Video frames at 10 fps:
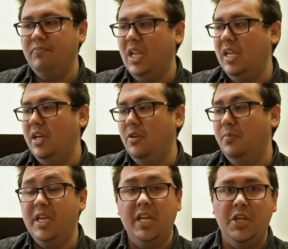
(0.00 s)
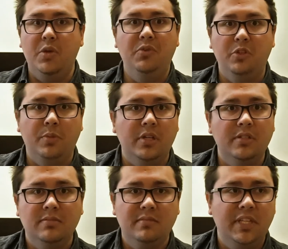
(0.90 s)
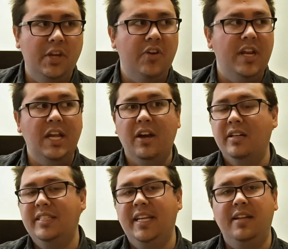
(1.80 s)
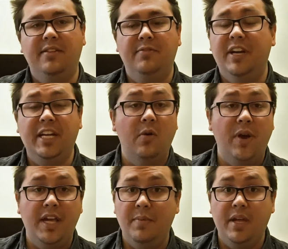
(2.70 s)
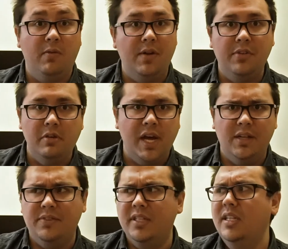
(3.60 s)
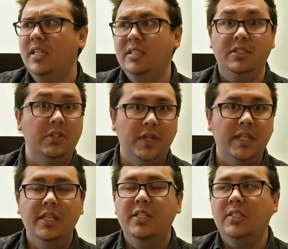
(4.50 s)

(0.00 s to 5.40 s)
being a YouTuber and creating content and finding a way to make revenue out of it, do it.